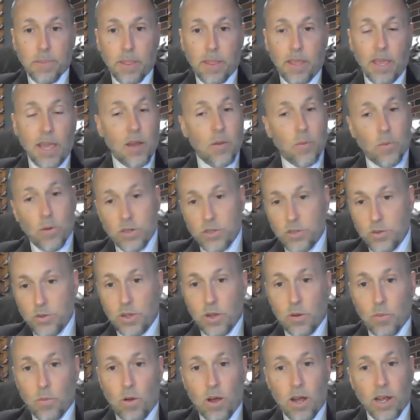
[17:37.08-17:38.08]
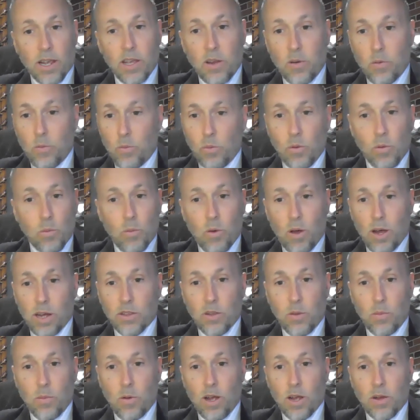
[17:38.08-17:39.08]
And once you get walking, we'll walk
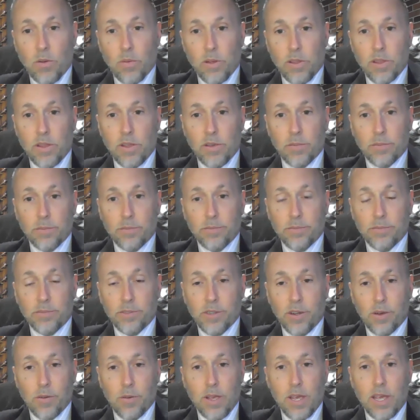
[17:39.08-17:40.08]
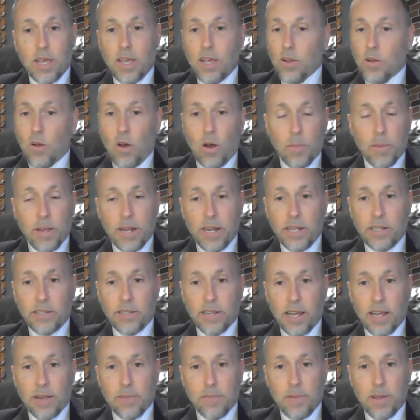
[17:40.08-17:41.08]
the walk with you. So call me
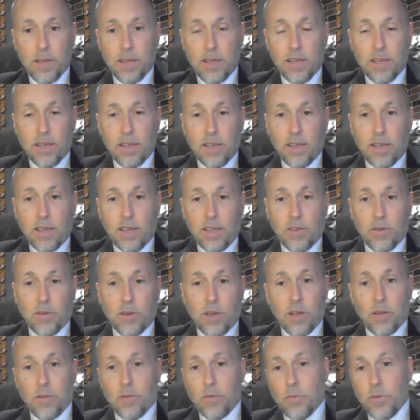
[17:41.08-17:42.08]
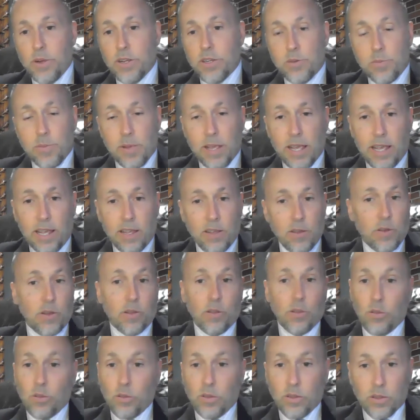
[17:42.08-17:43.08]
anytime. You can reach me. You
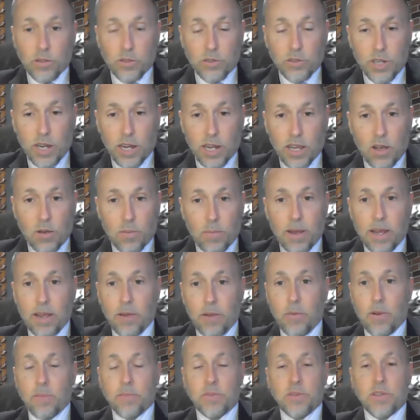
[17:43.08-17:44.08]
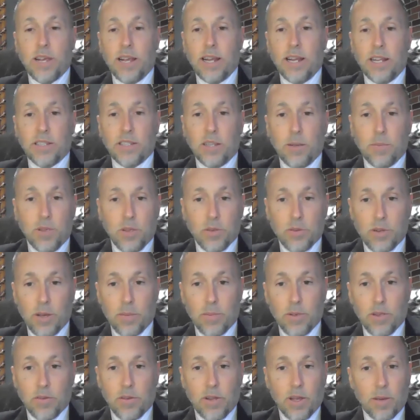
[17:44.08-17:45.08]
can check out my website at
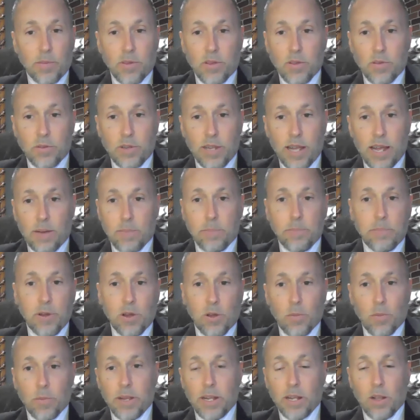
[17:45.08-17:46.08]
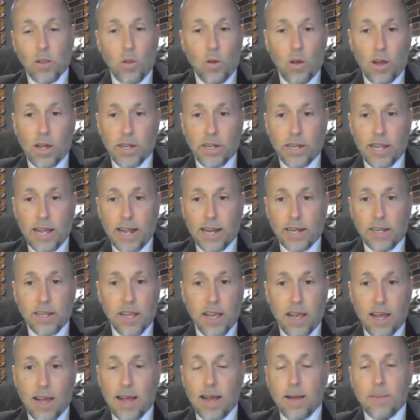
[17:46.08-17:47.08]

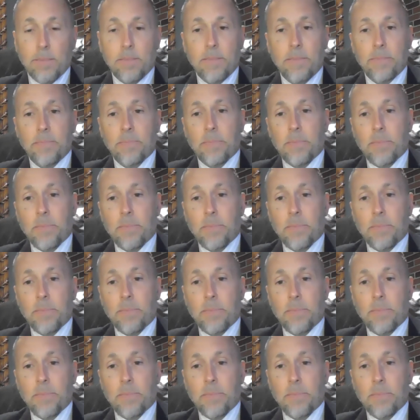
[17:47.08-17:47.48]
www.beermannlaw.com